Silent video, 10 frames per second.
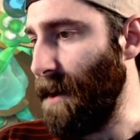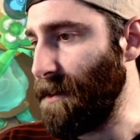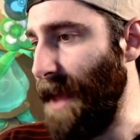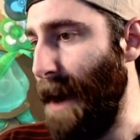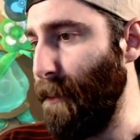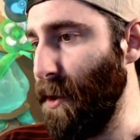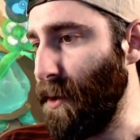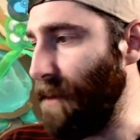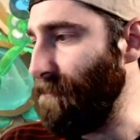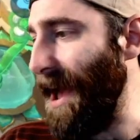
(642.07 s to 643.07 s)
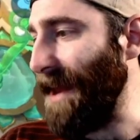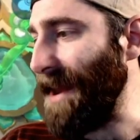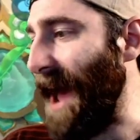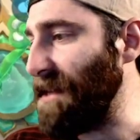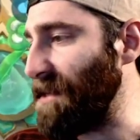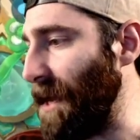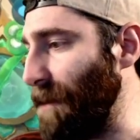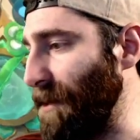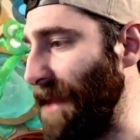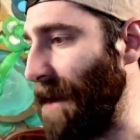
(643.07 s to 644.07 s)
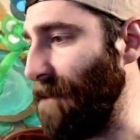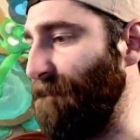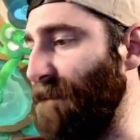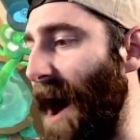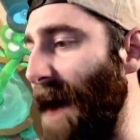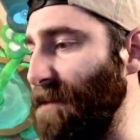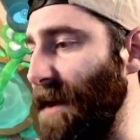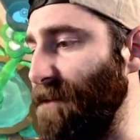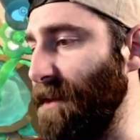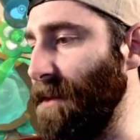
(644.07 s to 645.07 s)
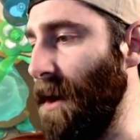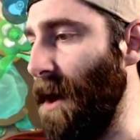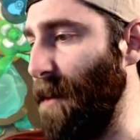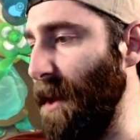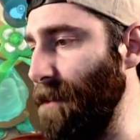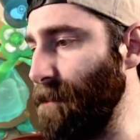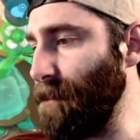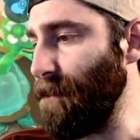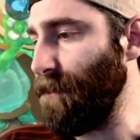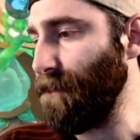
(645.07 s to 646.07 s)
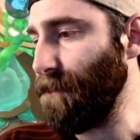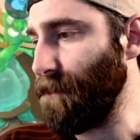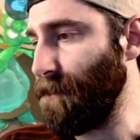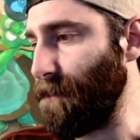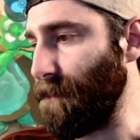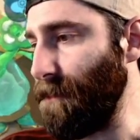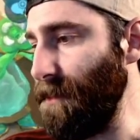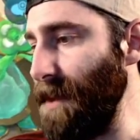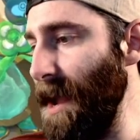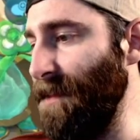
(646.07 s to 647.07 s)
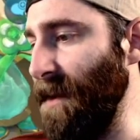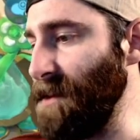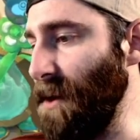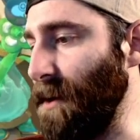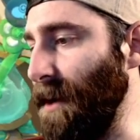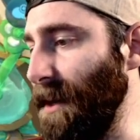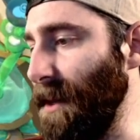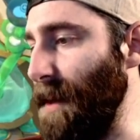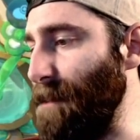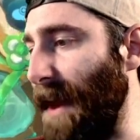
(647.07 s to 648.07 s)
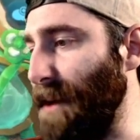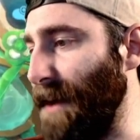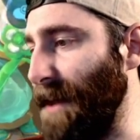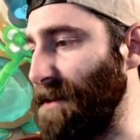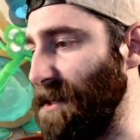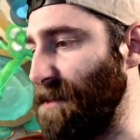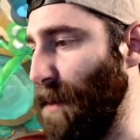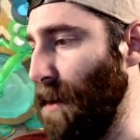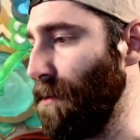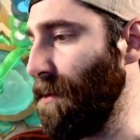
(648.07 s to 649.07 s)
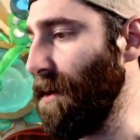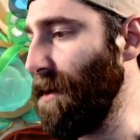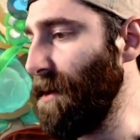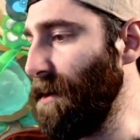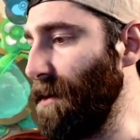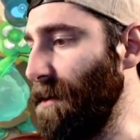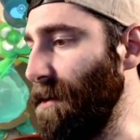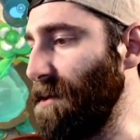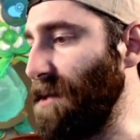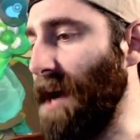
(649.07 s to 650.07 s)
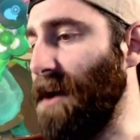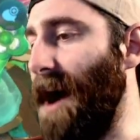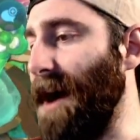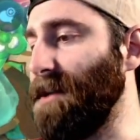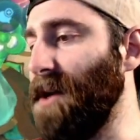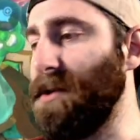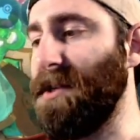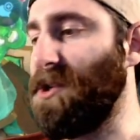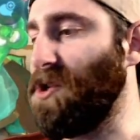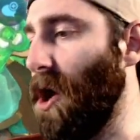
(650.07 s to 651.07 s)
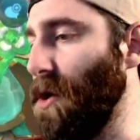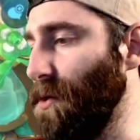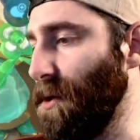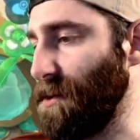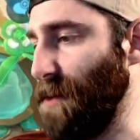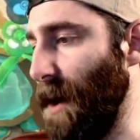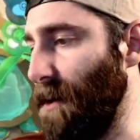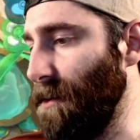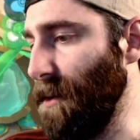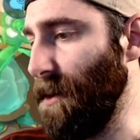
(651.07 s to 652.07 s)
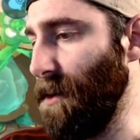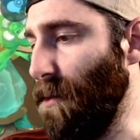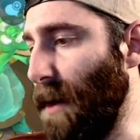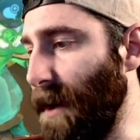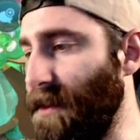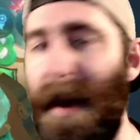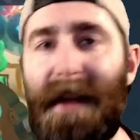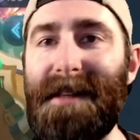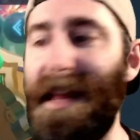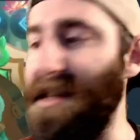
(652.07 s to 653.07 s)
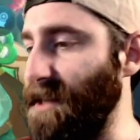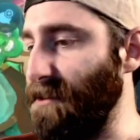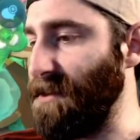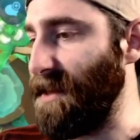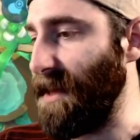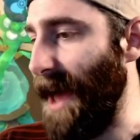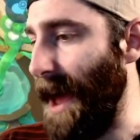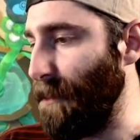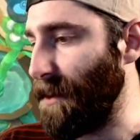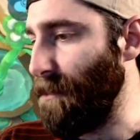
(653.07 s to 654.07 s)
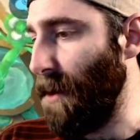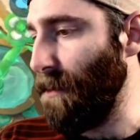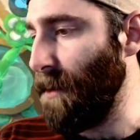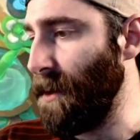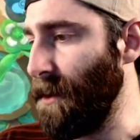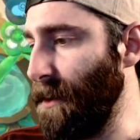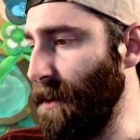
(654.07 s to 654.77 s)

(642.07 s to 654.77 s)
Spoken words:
So how are we looking? Round 18, we're down to 5 left in the lobby. And things are looking a little bit better against this build. Shakaraka's ult is so good as well. One of the best legendaries in the game at the moment.